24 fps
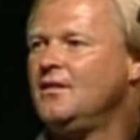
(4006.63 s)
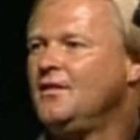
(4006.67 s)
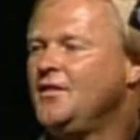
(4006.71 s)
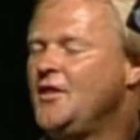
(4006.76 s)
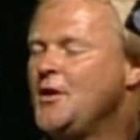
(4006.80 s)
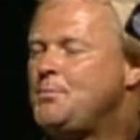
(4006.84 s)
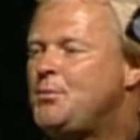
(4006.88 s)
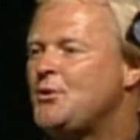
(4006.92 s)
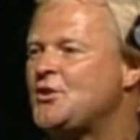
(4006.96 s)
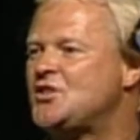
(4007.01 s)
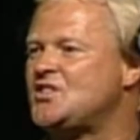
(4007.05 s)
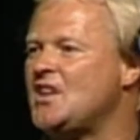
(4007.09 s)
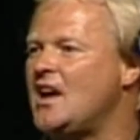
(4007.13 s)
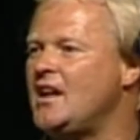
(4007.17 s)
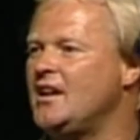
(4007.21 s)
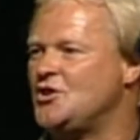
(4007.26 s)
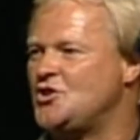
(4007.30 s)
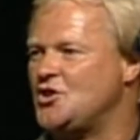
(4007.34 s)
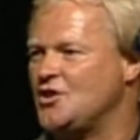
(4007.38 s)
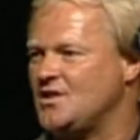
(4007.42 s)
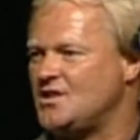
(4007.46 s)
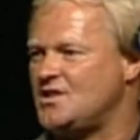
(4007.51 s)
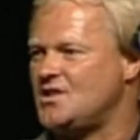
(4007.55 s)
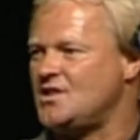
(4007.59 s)
the
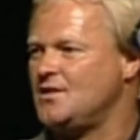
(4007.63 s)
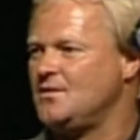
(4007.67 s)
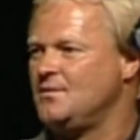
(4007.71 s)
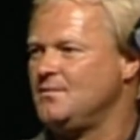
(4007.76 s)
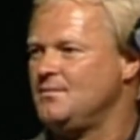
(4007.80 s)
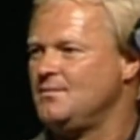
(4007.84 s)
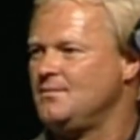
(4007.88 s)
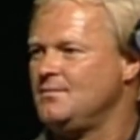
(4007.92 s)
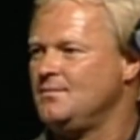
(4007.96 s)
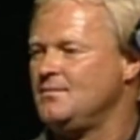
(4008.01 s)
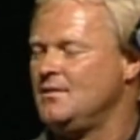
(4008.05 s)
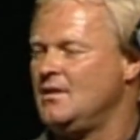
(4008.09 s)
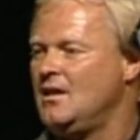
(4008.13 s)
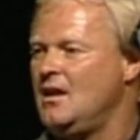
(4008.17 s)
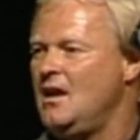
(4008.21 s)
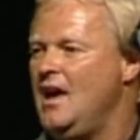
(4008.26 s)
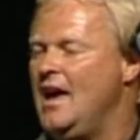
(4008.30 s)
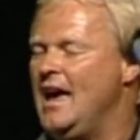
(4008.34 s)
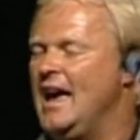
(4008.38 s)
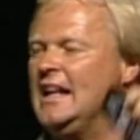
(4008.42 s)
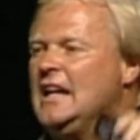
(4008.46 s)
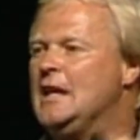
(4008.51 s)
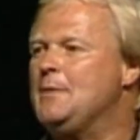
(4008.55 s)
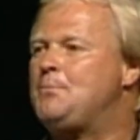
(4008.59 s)
percentages,
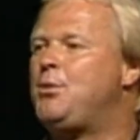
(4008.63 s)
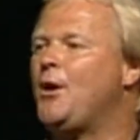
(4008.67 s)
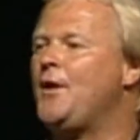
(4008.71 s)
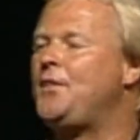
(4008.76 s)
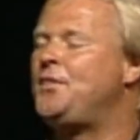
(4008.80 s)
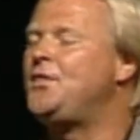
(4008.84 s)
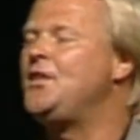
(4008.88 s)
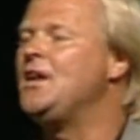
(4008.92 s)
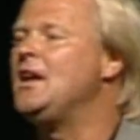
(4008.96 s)
and he put